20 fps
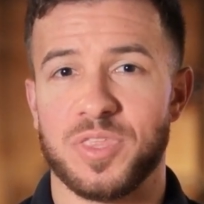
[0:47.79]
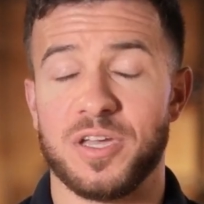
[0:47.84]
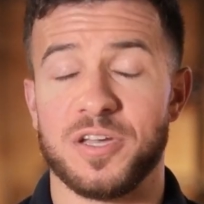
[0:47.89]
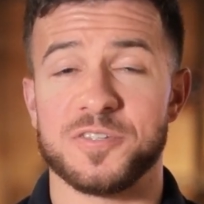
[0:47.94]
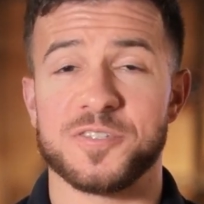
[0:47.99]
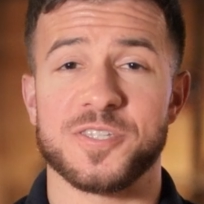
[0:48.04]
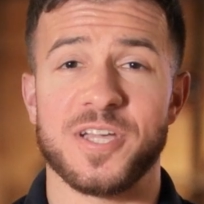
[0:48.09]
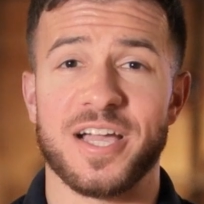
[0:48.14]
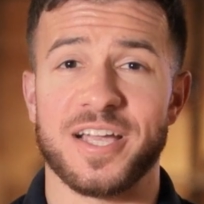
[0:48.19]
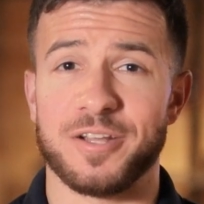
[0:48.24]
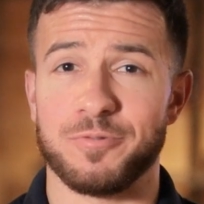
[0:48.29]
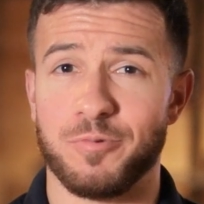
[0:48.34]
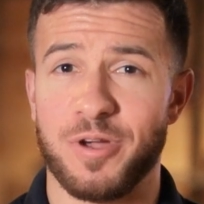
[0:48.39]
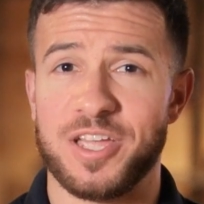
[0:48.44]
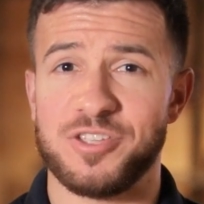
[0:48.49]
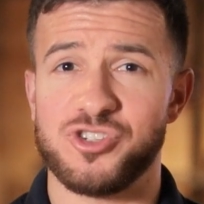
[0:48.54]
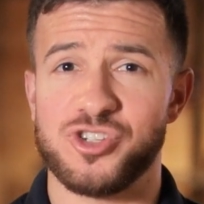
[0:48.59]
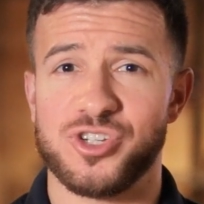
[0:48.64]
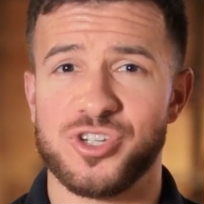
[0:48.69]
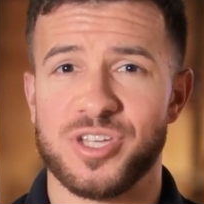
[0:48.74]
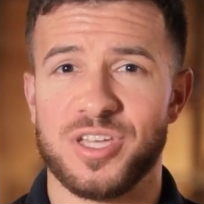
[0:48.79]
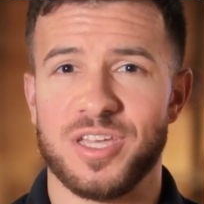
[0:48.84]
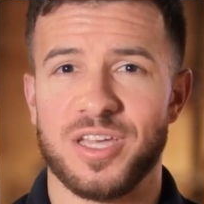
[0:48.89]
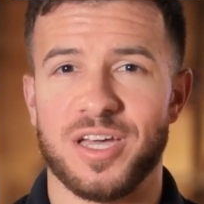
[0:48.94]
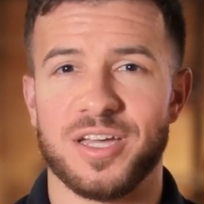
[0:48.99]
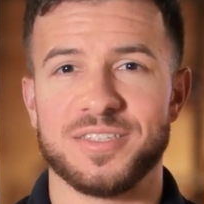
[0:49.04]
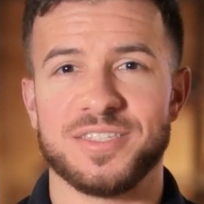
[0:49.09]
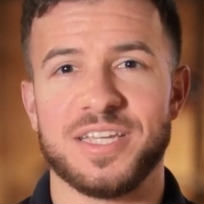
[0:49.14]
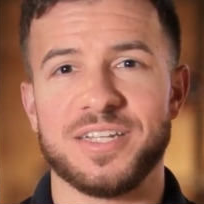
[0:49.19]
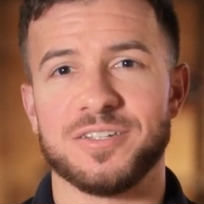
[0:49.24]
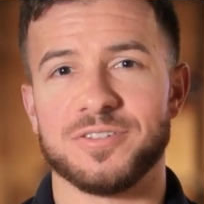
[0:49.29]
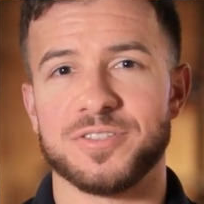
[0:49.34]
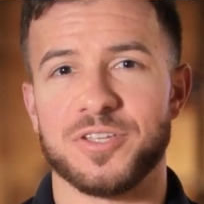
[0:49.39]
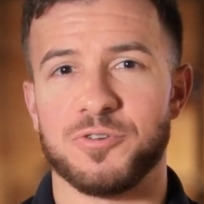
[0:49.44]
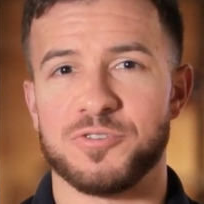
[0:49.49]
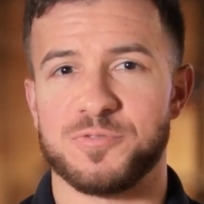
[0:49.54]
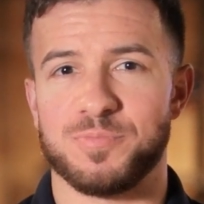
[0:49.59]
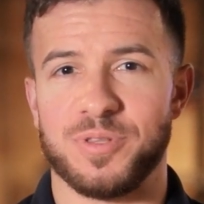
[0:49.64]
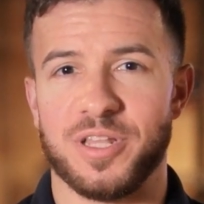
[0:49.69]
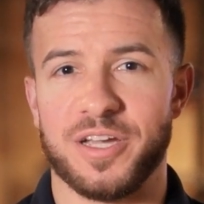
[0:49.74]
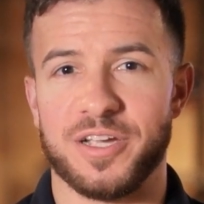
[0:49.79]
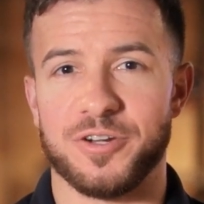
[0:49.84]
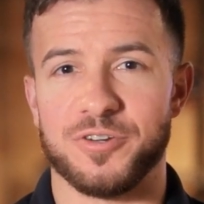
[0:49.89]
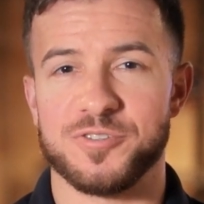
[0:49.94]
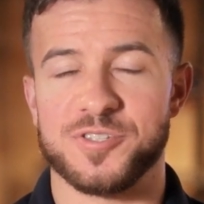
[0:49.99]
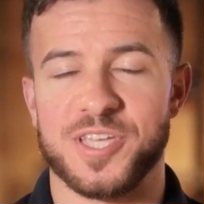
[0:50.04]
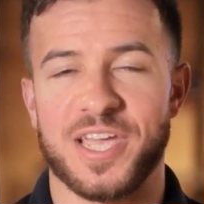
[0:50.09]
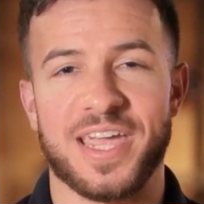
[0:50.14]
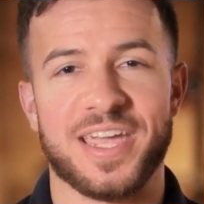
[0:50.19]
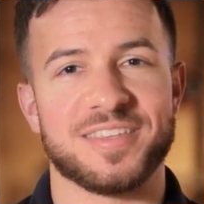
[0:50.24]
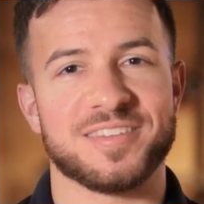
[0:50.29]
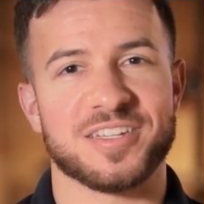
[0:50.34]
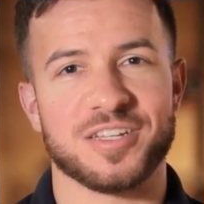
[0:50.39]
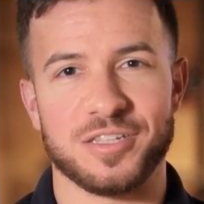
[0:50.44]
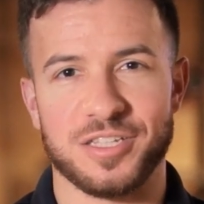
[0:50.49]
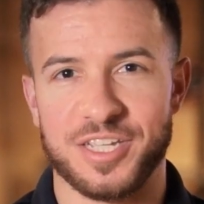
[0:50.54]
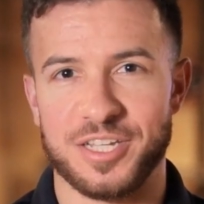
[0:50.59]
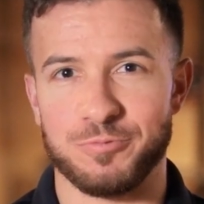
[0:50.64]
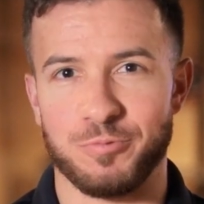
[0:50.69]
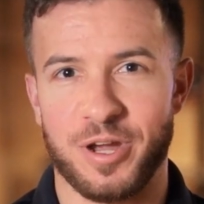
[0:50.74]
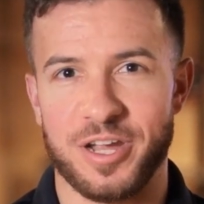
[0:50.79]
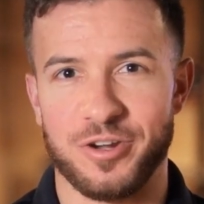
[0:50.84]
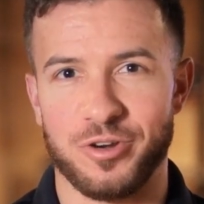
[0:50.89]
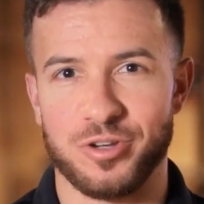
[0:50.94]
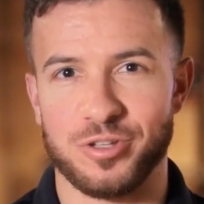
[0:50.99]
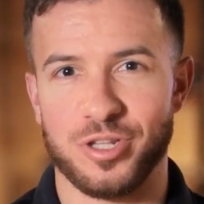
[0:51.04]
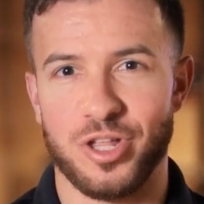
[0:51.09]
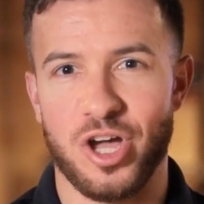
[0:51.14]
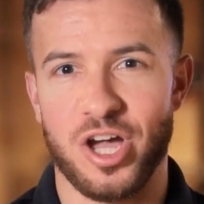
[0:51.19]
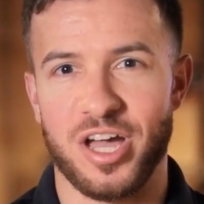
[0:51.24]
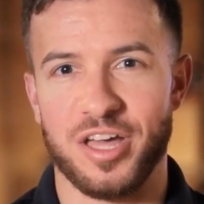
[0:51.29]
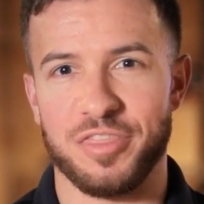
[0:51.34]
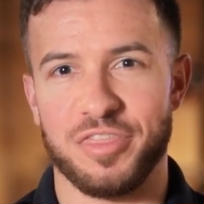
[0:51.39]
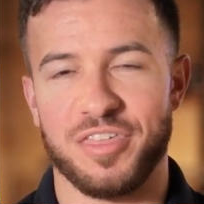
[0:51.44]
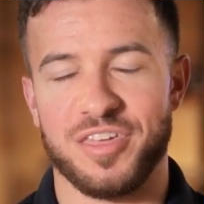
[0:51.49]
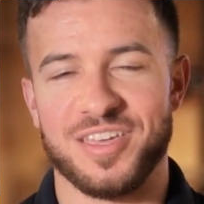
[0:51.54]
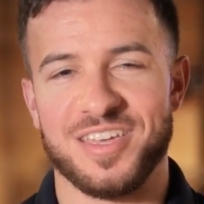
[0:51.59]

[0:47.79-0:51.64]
a socket wrench, a needle nose pliers, and a clean Rager cloth.